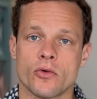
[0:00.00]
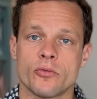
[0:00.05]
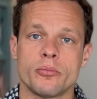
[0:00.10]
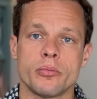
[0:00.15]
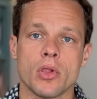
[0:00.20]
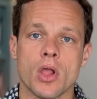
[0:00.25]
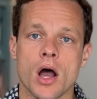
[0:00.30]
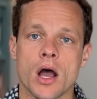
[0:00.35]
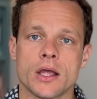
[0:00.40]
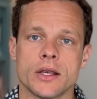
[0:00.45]
of
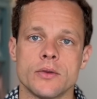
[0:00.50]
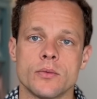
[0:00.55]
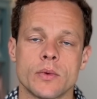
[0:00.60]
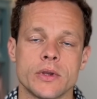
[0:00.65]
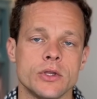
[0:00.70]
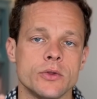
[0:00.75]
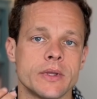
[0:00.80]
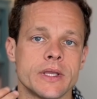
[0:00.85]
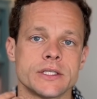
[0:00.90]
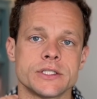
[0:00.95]
blood
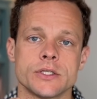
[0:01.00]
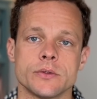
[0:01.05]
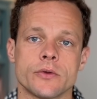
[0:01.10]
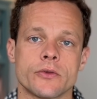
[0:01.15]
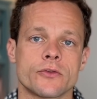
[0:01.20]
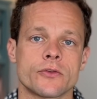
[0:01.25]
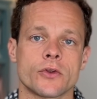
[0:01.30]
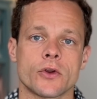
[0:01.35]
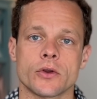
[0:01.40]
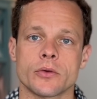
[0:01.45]
when you get to a
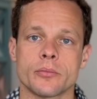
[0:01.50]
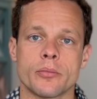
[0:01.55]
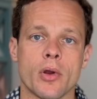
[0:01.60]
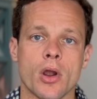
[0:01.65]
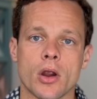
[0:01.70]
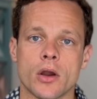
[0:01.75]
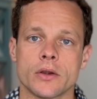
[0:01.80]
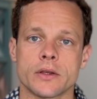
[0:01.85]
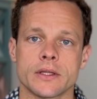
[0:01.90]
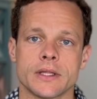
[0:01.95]
certain
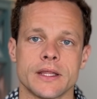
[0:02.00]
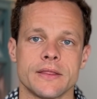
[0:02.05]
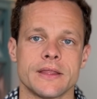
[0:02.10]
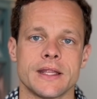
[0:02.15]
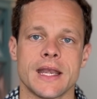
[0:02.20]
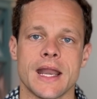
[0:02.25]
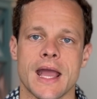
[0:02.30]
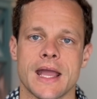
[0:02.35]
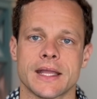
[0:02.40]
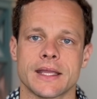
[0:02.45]
part in the
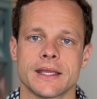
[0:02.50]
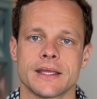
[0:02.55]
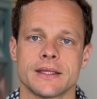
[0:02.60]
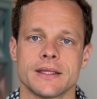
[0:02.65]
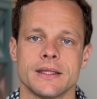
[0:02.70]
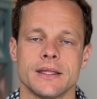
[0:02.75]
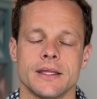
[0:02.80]
neck.